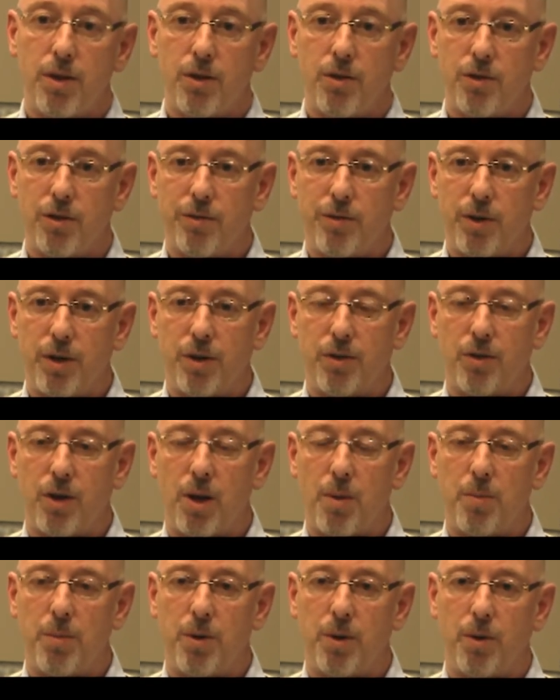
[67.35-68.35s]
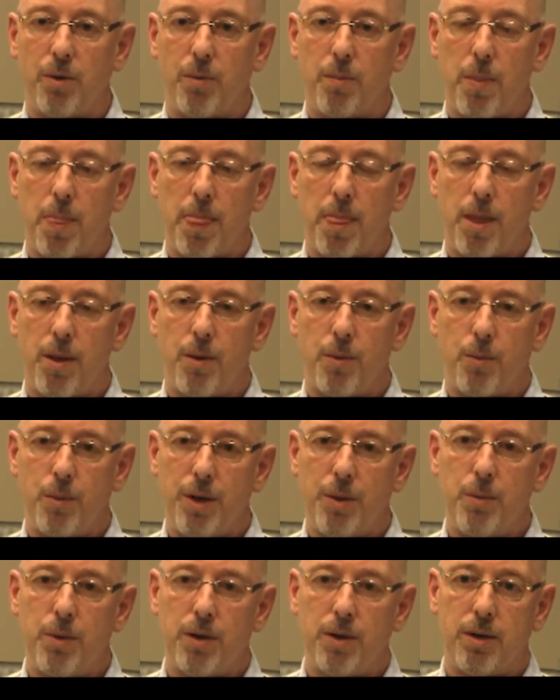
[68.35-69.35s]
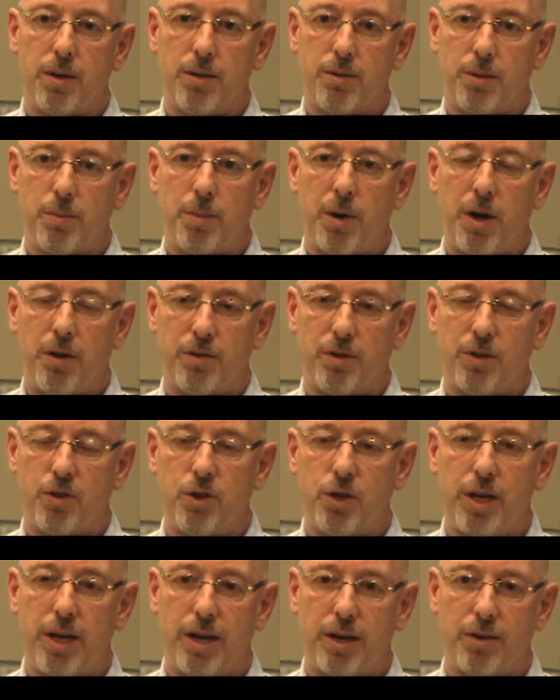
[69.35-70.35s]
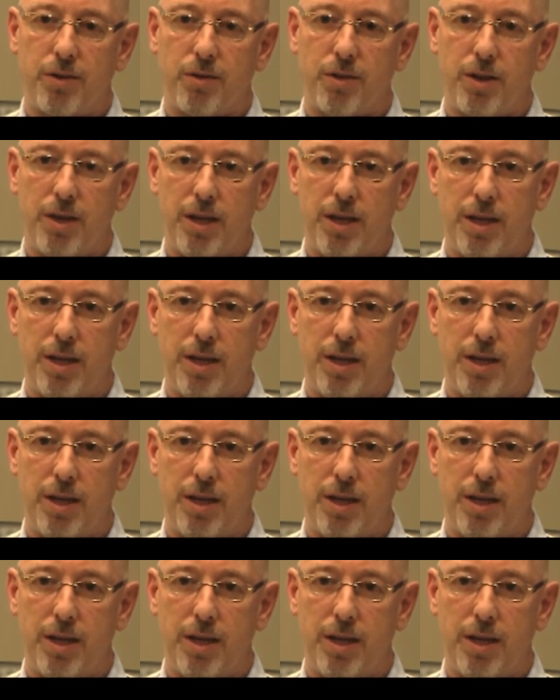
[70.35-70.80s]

So for example, we will deposit checks